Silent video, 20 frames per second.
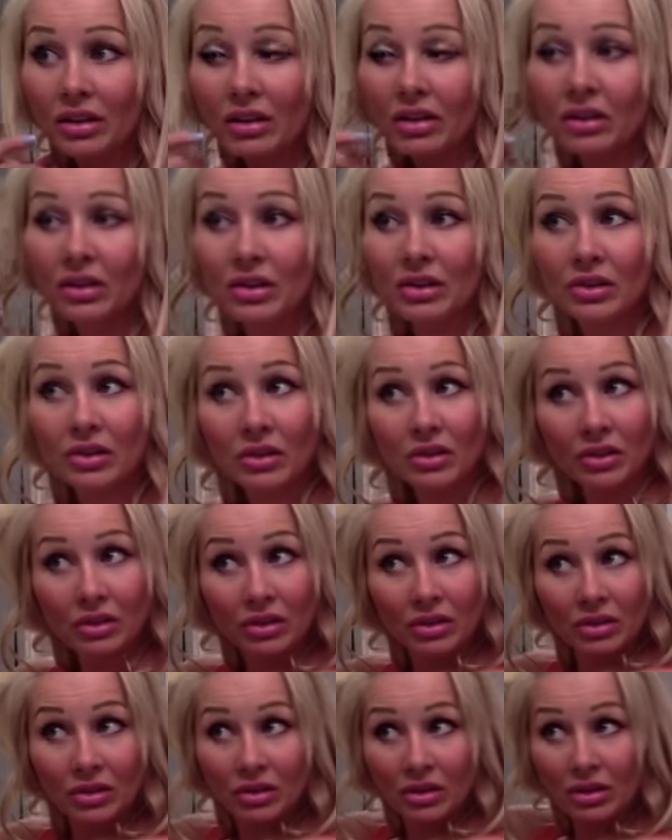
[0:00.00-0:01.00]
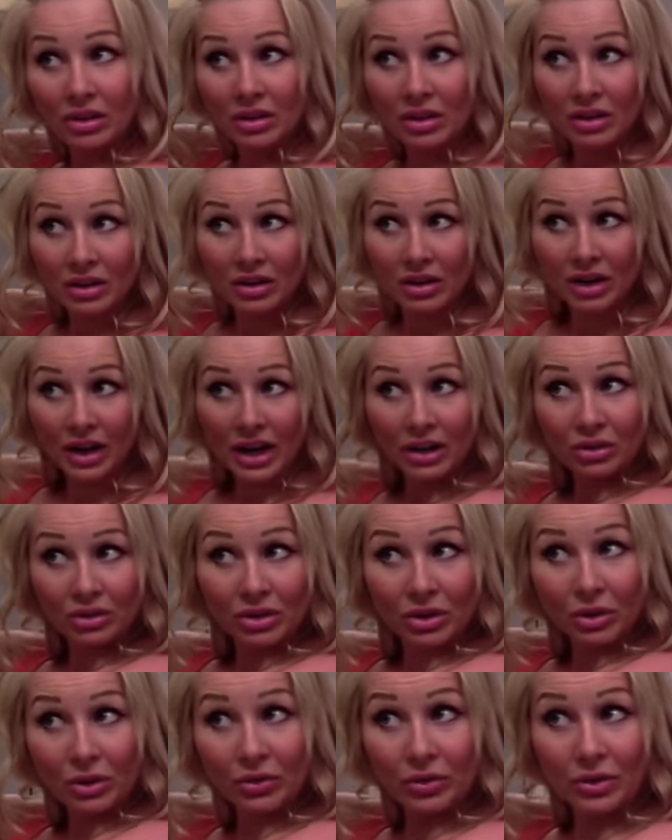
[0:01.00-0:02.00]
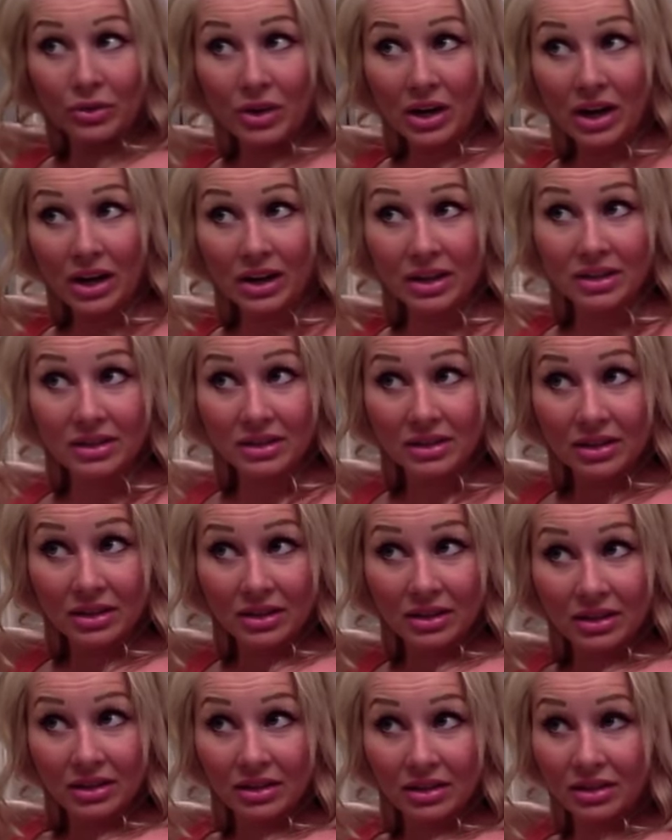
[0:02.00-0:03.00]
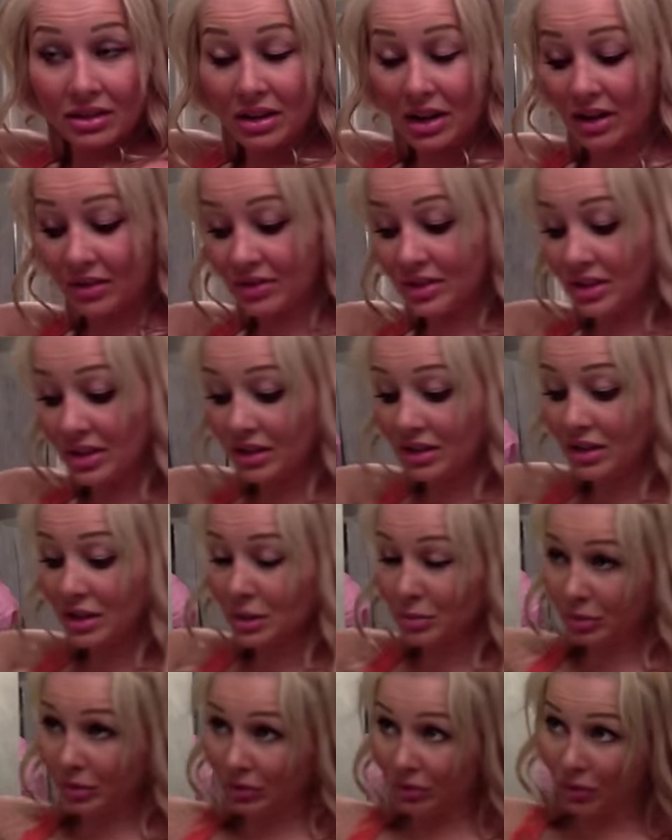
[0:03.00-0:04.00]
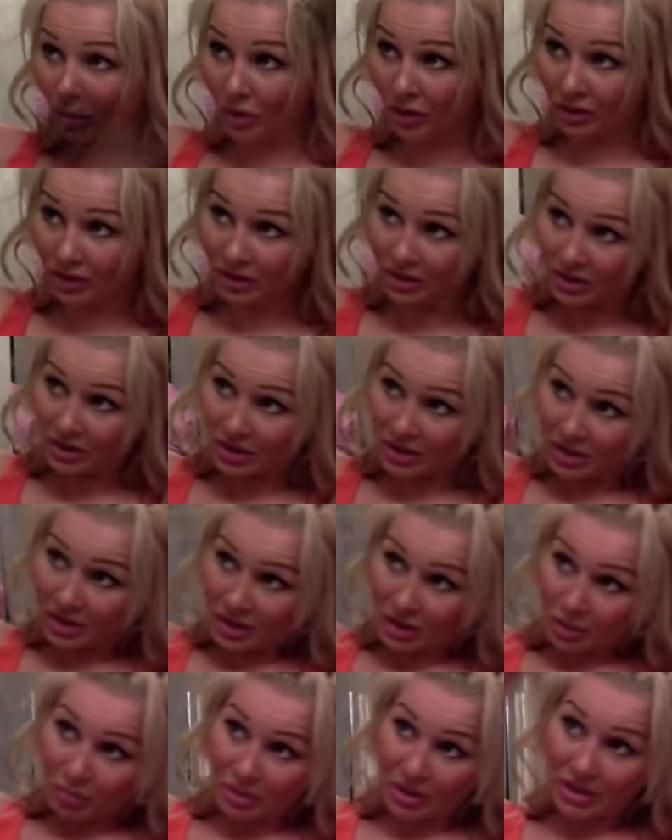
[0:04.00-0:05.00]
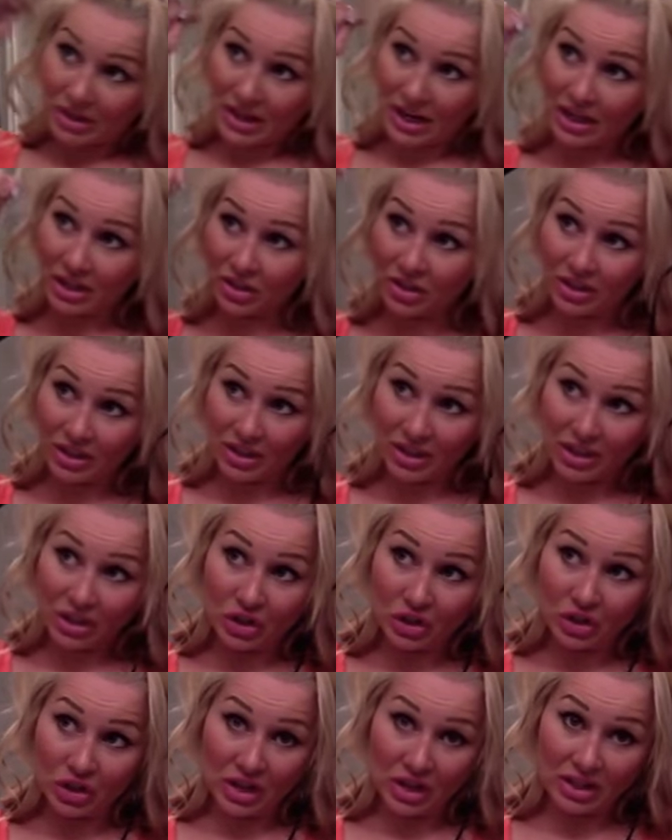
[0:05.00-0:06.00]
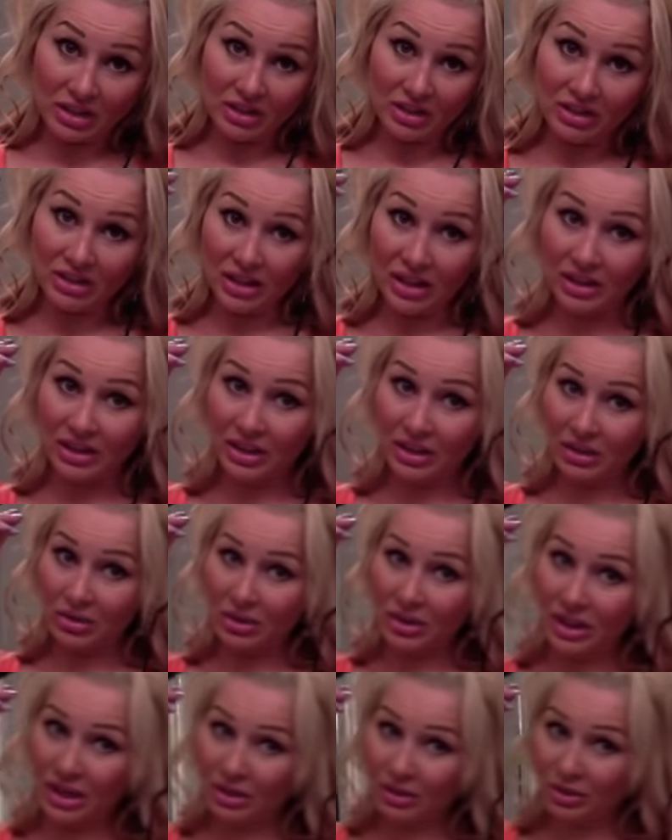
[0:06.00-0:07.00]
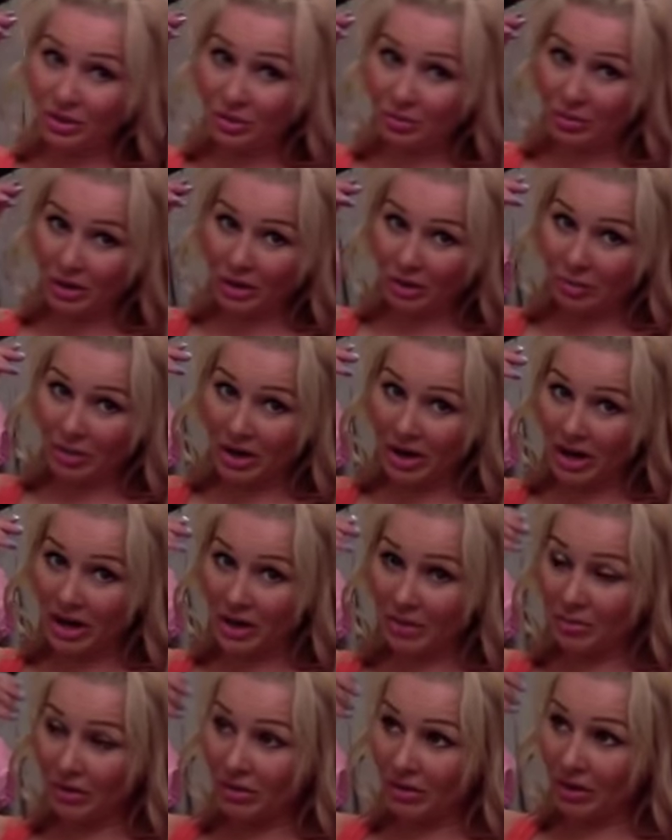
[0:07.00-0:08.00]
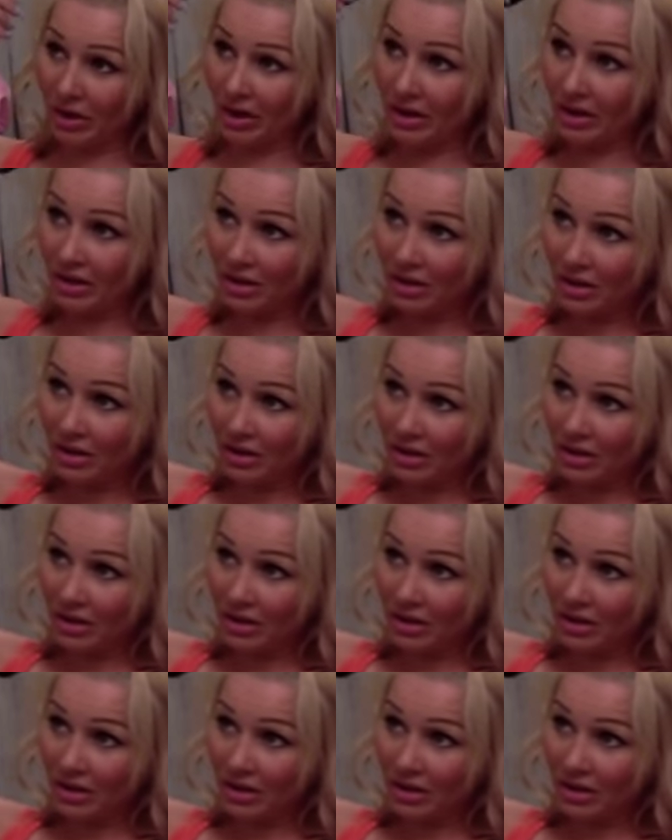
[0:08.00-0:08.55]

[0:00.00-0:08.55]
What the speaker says: I don't know if you guys have seen this before, but it's actually a genius idea. You see how there's a mirror behind me, right?